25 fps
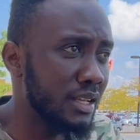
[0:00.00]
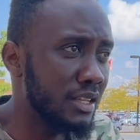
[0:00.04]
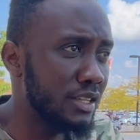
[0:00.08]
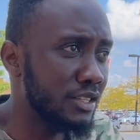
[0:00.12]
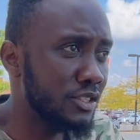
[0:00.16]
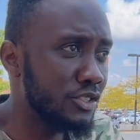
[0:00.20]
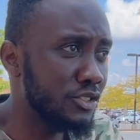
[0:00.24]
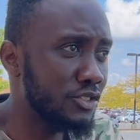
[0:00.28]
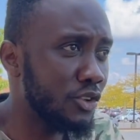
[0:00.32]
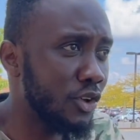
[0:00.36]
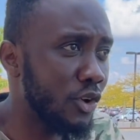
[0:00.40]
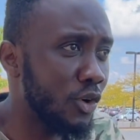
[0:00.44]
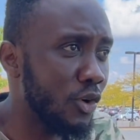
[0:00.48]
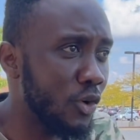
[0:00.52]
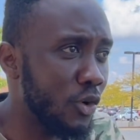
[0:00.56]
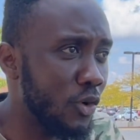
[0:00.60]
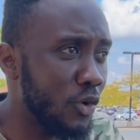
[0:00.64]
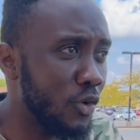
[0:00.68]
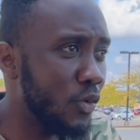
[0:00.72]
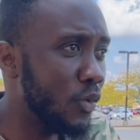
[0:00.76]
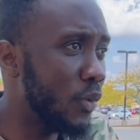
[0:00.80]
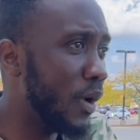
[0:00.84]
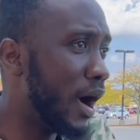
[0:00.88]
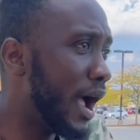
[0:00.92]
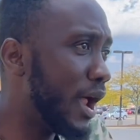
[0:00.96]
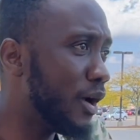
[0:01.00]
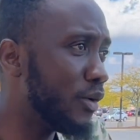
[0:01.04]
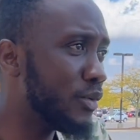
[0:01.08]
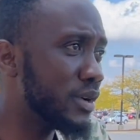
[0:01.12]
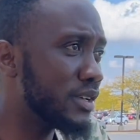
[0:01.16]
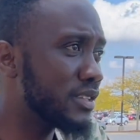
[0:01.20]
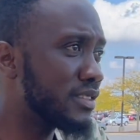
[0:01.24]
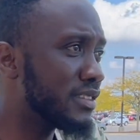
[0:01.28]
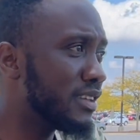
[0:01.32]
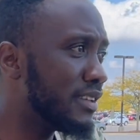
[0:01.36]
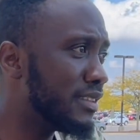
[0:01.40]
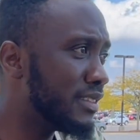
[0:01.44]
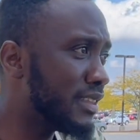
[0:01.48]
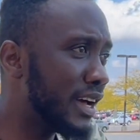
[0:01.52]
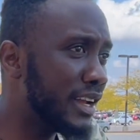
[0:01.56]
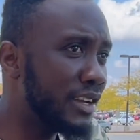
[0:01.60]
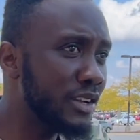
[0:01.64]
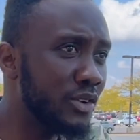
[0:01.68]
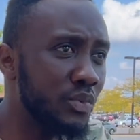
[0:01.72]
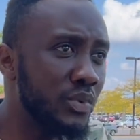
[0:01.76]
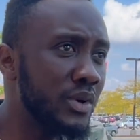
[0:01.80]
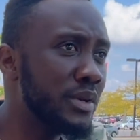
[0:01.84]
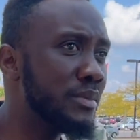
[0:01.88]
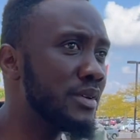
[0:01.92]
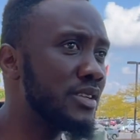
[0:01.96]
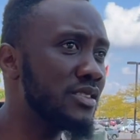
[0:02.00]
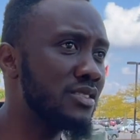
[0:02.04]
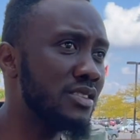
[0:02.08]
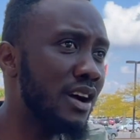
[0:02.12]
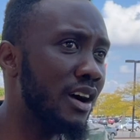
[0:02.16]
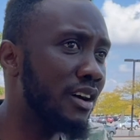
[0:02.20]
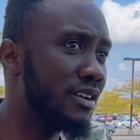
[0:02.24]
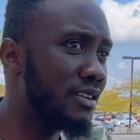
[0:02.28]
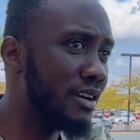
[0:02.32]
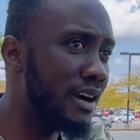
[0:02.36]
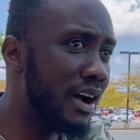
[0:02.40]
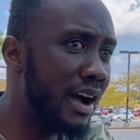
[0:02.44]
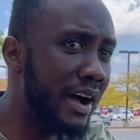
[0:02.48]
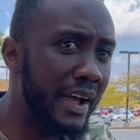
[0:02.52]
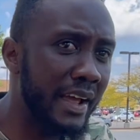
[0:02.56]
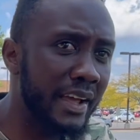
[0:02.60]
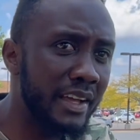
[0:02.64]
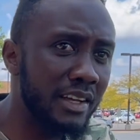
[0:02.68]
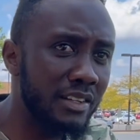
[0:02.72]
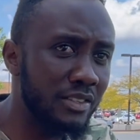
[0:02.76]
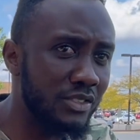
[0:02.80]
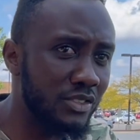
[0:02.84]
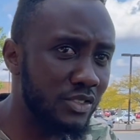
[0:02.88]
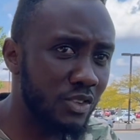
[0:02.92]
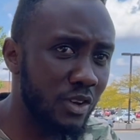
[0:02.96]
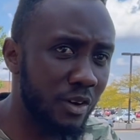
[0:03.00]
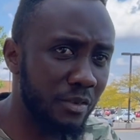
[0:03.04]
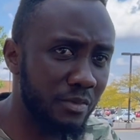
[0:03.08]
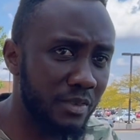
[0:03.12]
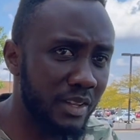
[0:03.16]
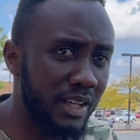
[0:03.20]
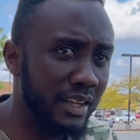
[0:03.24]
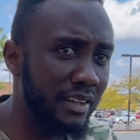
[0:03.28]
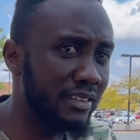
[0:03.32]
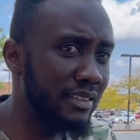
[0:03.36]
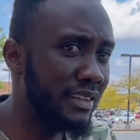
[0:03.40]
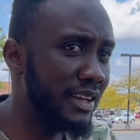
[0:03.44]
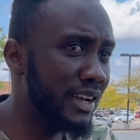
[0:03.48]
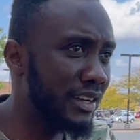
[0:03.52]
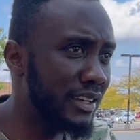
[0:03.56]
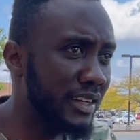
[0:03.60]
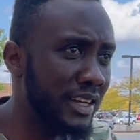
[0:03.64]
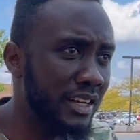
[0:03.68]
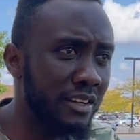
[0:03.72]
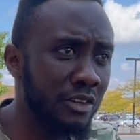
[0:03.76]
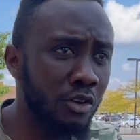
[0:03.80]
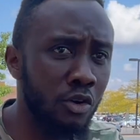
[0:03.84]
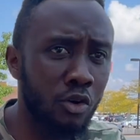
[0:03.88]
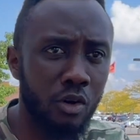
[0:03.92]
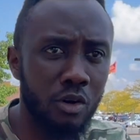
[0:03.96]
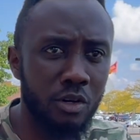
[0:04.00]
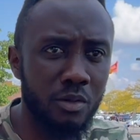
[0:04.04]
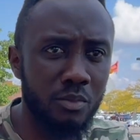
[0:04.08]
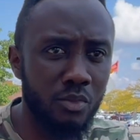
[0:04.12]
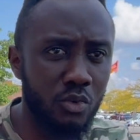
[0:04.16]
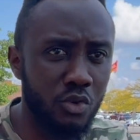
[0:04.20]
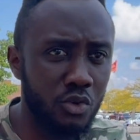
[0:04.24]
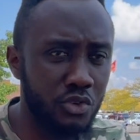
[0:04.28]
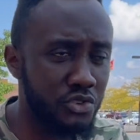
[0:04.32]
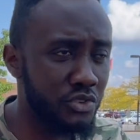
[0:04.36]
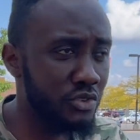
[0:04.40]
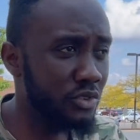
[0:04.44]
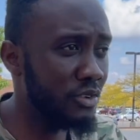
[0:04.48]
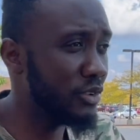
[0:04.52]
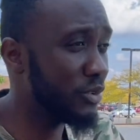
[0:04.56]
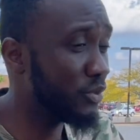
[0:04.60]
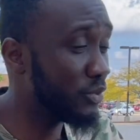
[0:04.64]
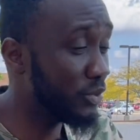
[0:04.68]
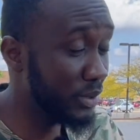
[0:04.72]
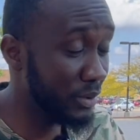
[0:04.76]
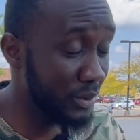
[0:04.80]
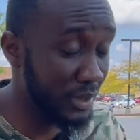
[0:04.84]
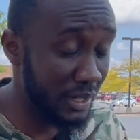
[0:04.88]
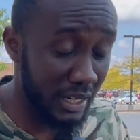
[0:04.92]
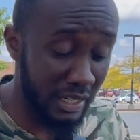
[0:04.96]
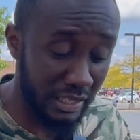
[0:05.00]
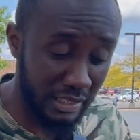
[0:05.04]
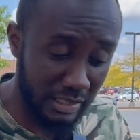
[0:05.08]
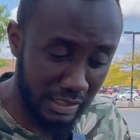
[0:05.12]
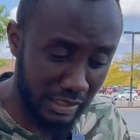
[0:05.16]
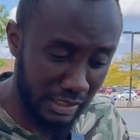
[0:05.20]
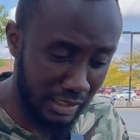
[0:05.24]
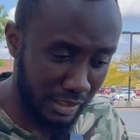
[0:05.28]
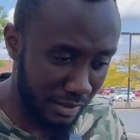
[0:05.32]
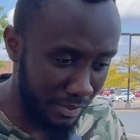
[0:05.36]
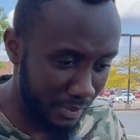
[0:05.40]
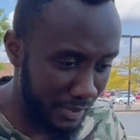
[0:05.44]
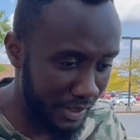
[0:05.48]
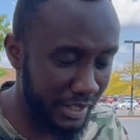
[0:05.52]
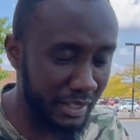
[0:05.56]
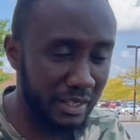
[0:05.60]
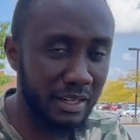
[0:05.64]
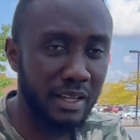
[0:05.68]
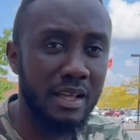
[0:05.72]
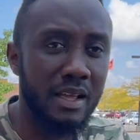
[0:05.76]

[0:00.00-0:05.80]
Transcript: So while we're seeing that, the women start crying and stuff like that, getting all emotional, we were like, oh man.